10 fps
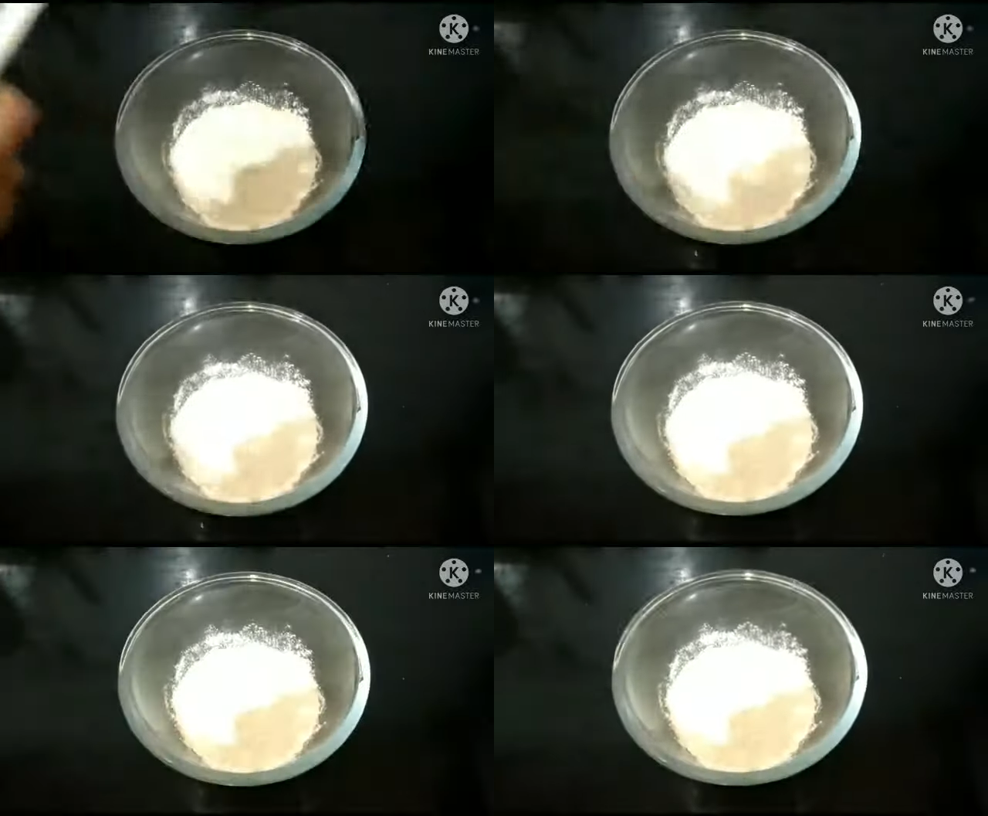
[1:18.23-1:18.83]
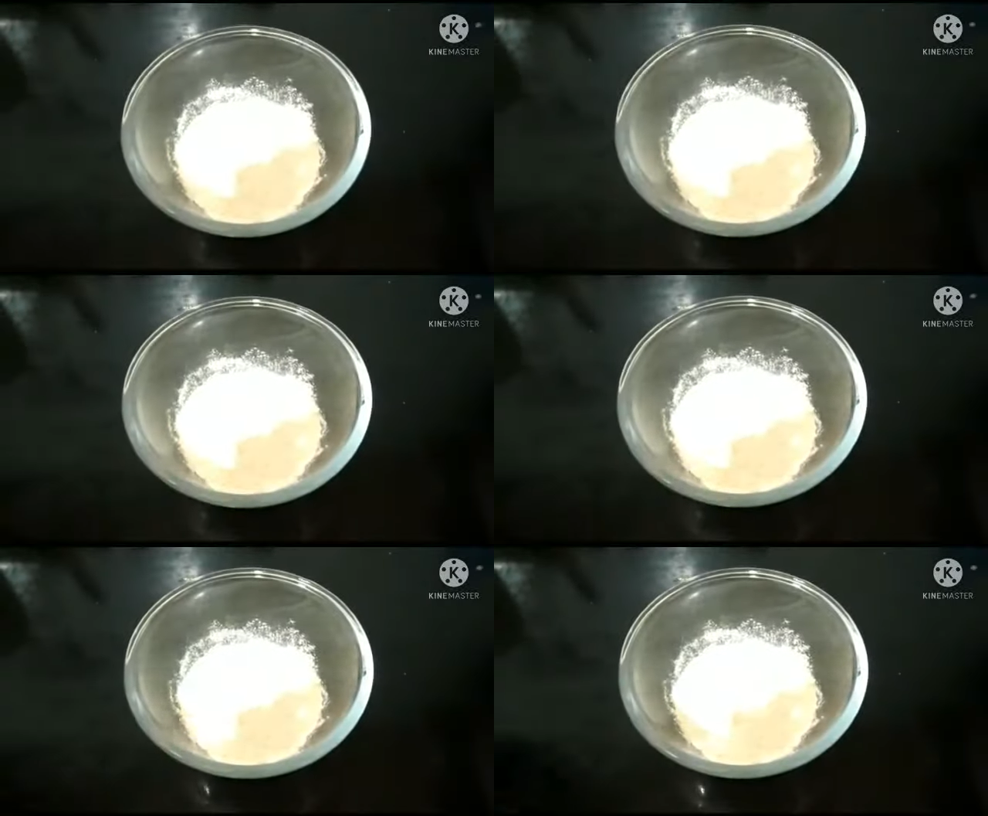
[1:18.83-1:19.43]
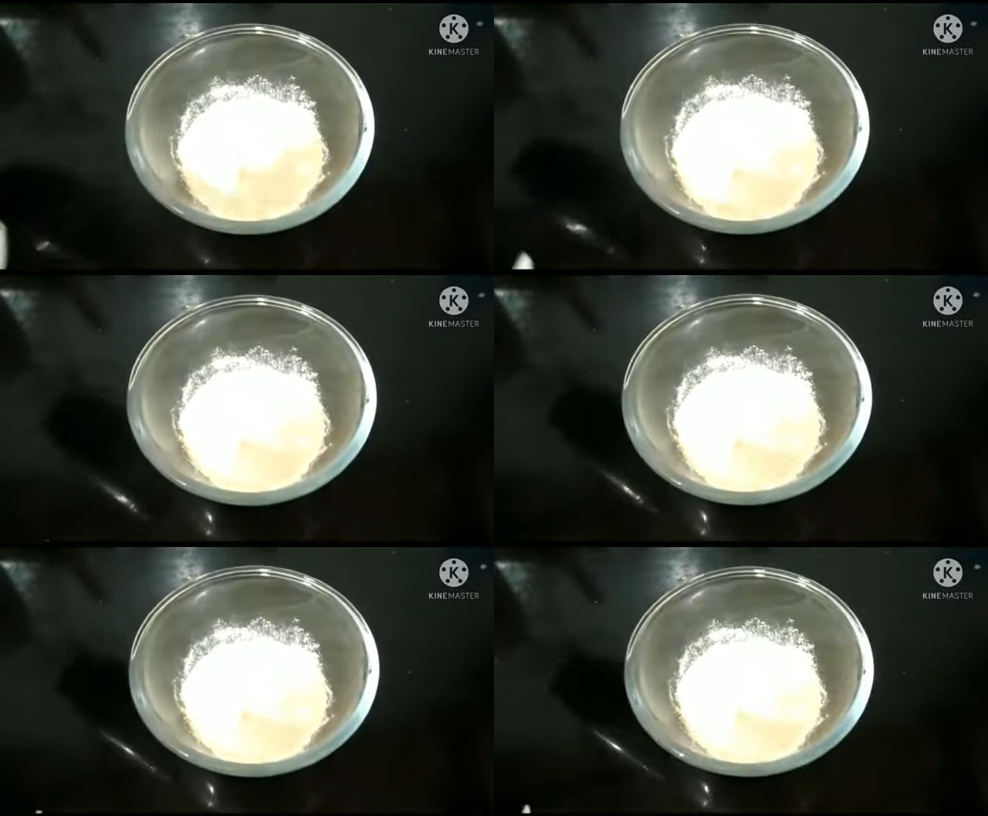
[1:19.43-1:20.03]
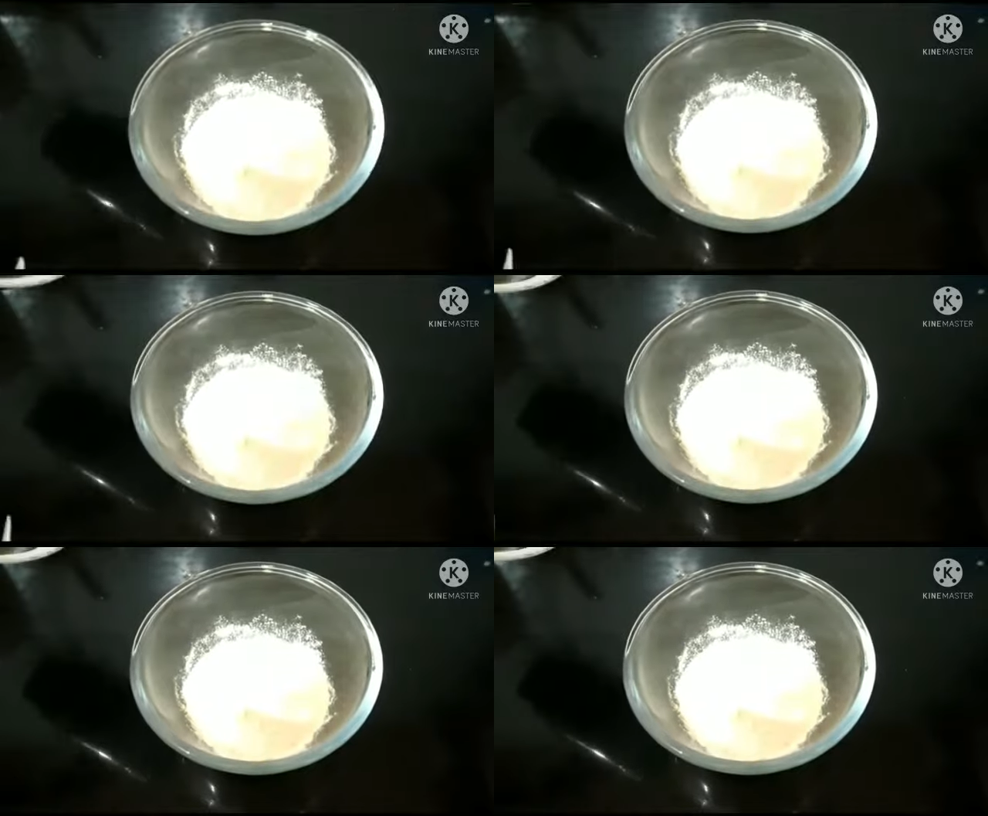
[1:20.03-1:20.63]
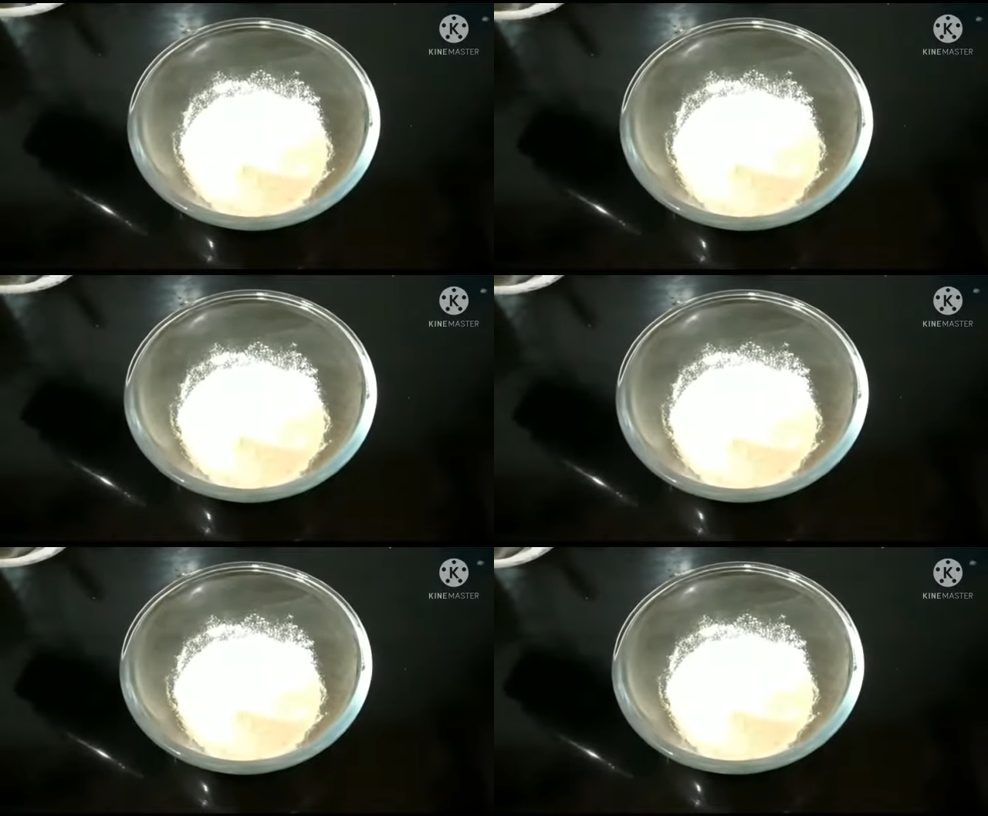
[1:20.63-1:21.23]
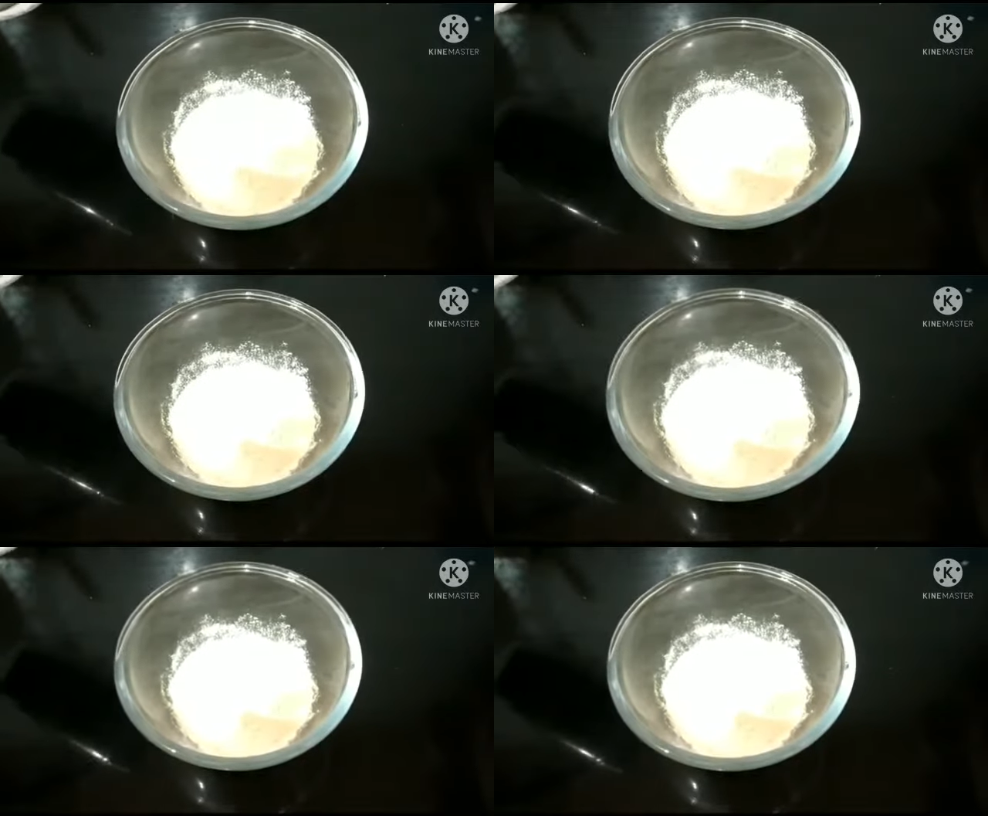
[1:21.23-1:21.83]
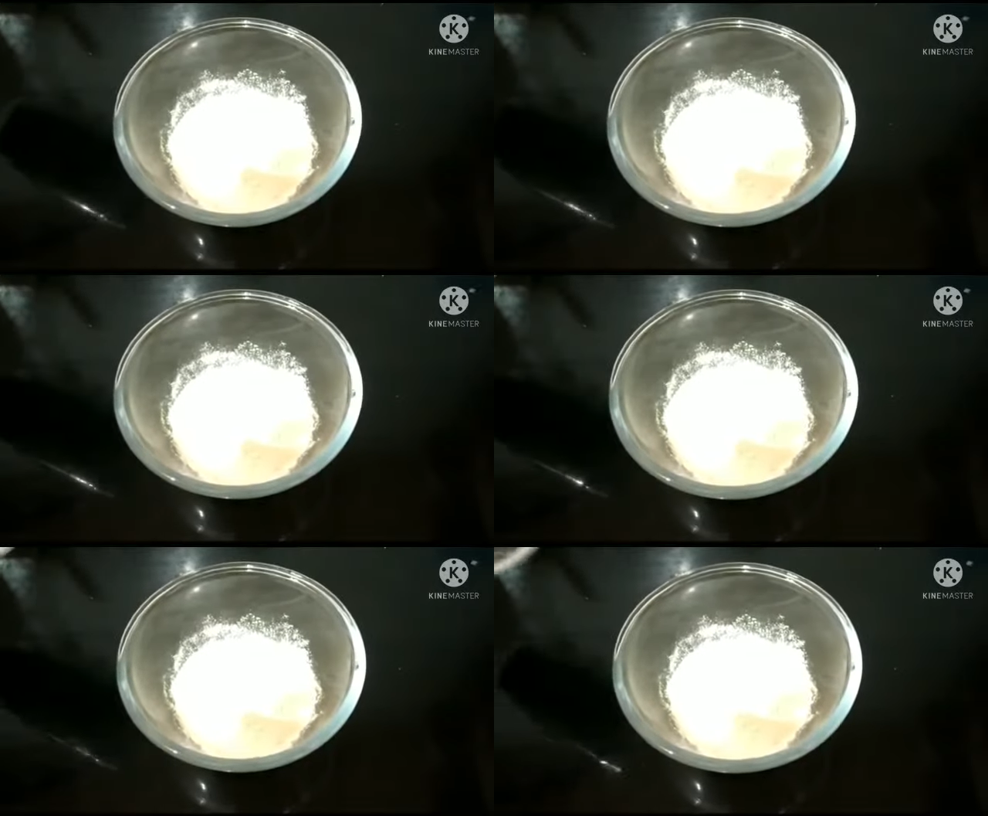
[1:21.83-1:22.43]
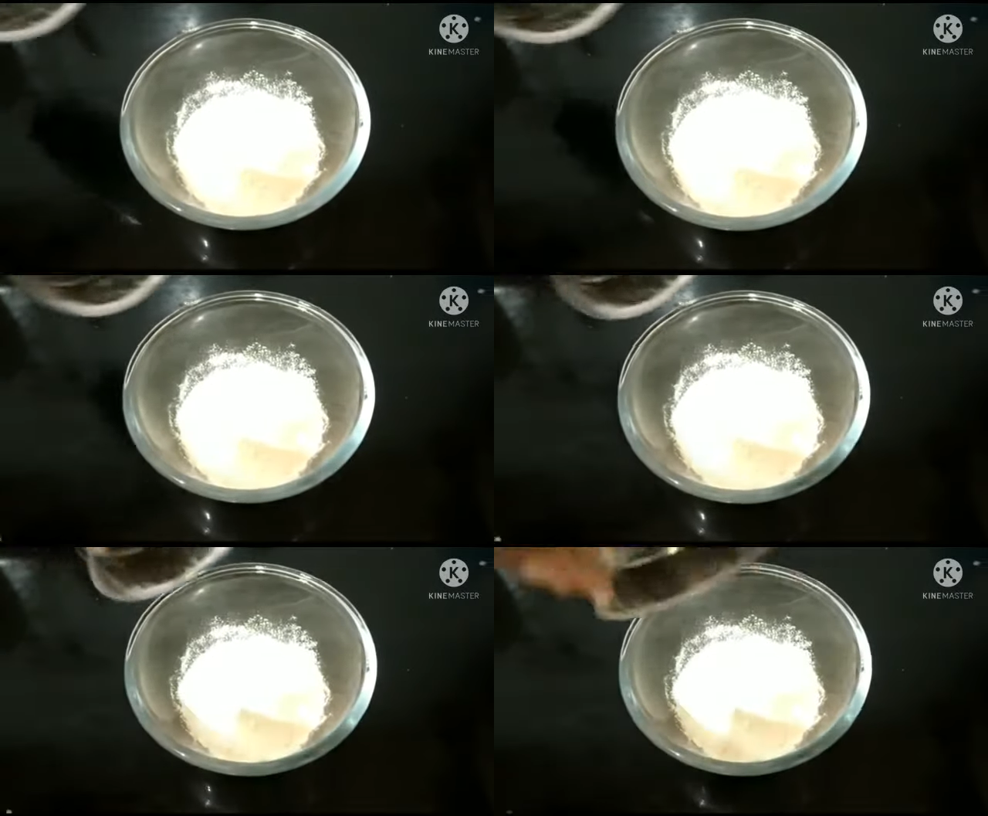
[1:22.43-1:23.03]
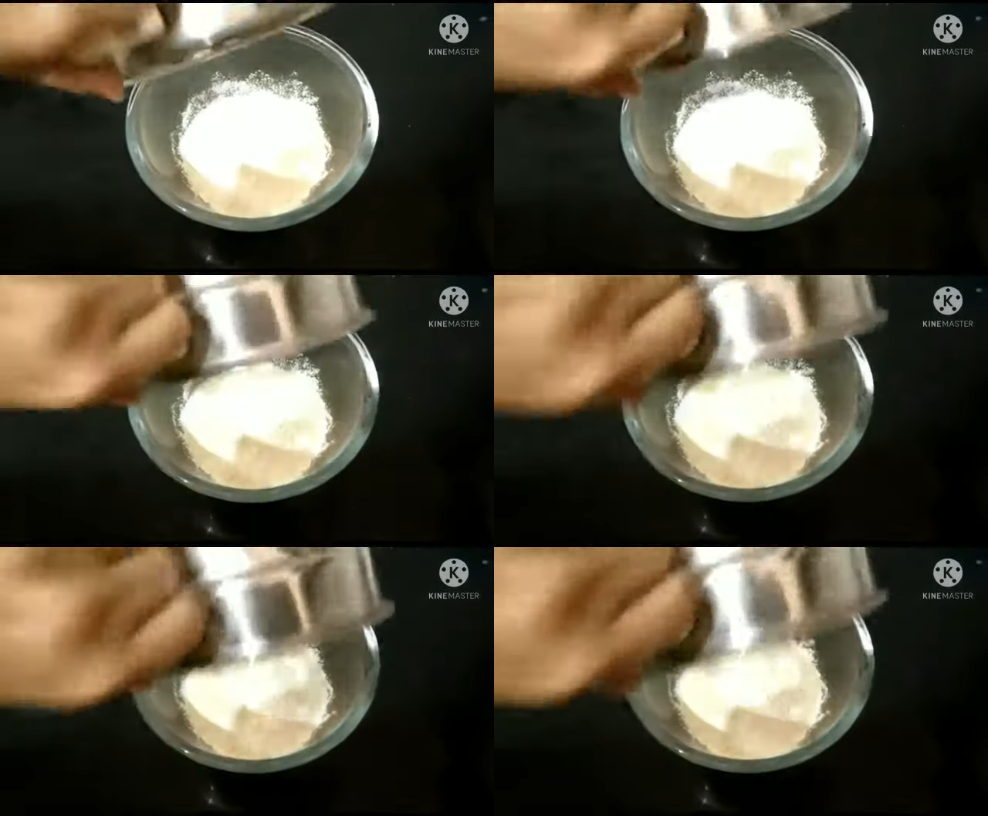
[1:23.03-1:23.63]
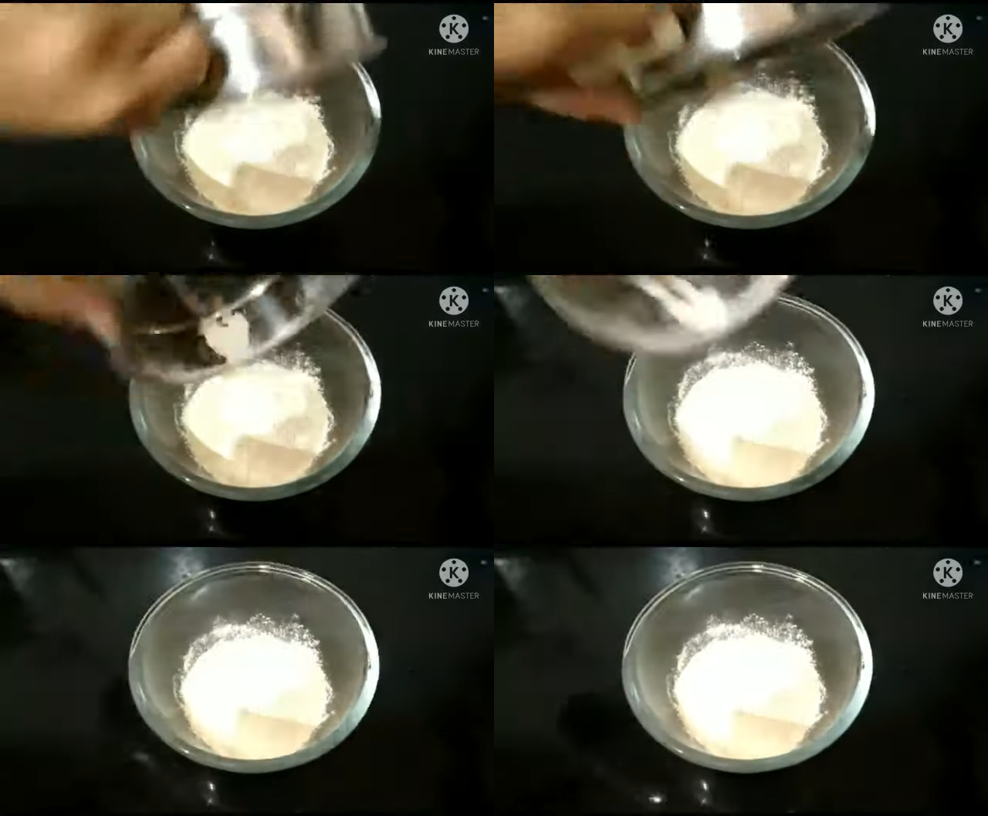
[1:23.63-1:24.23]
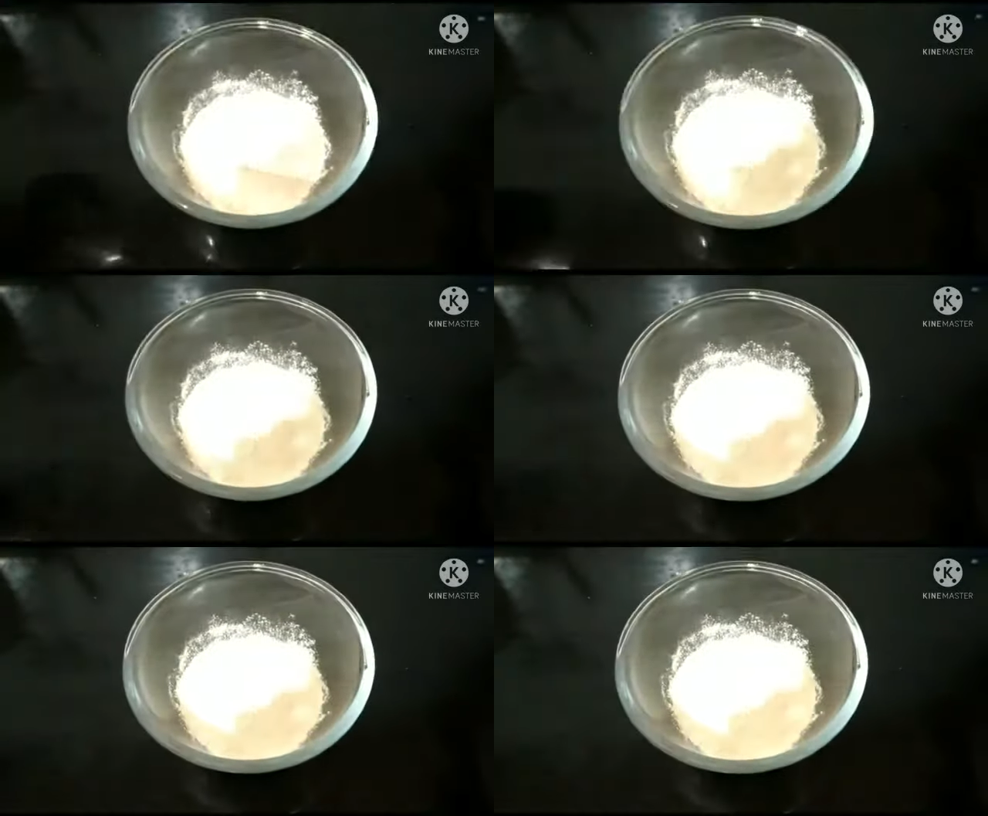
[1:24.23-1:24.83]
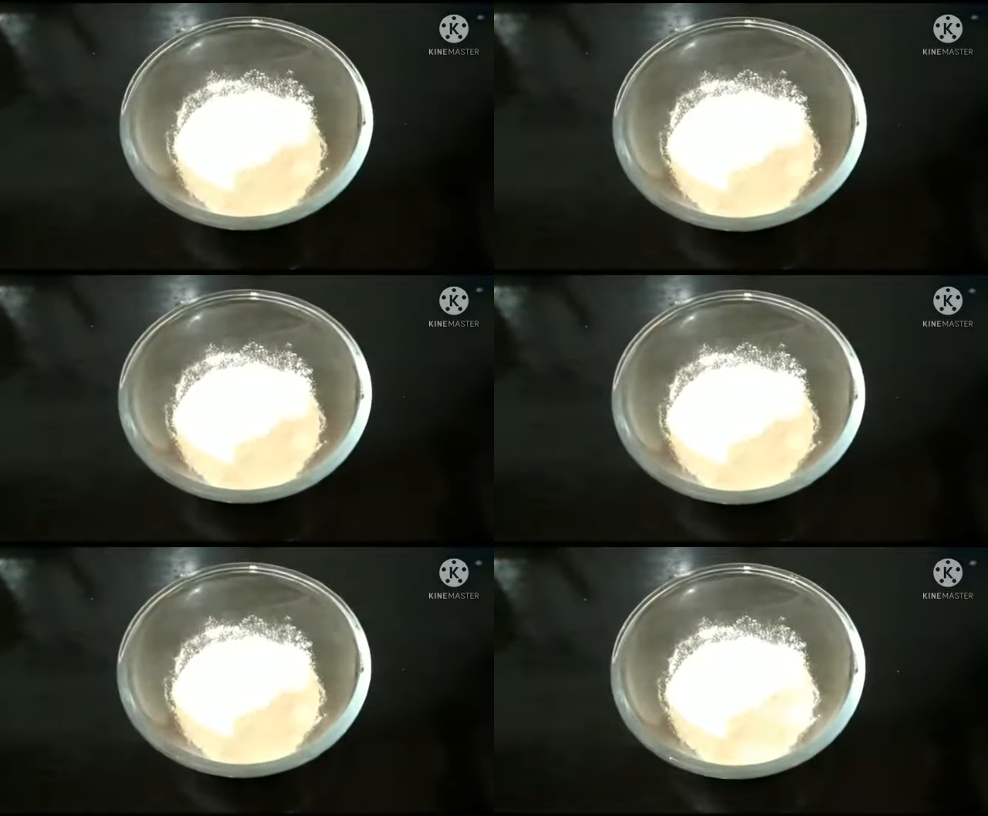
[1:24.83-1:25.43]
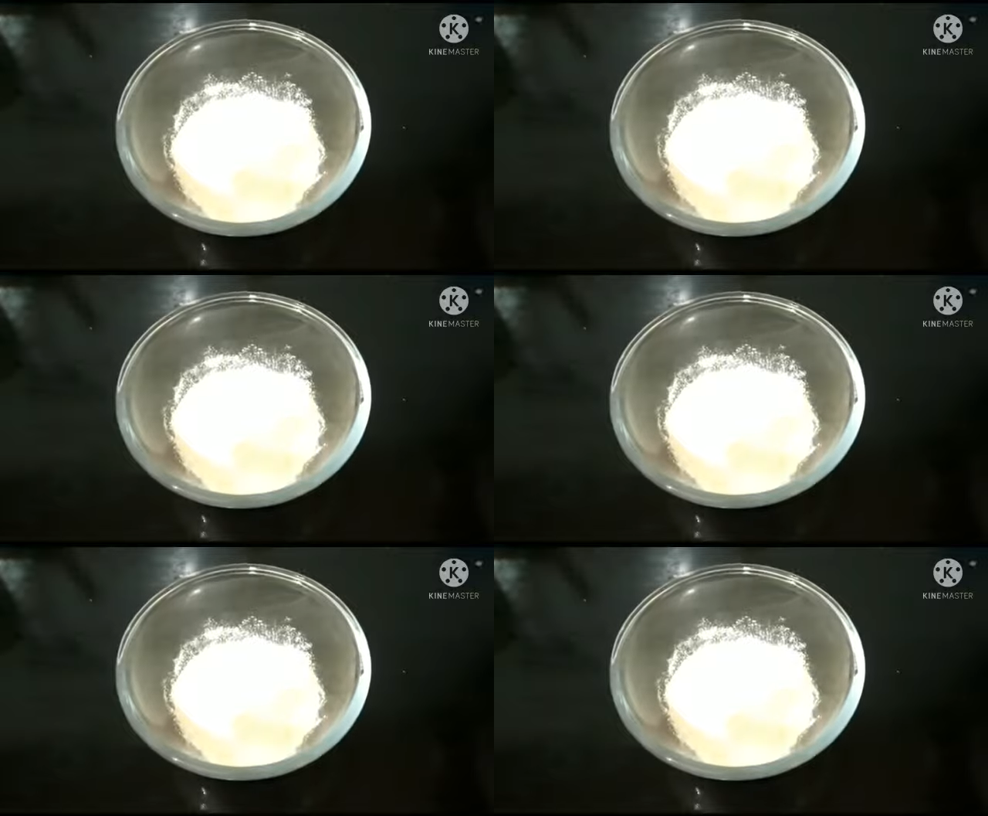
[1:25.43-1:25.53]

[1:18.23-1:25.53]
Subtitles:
(no speaker visible)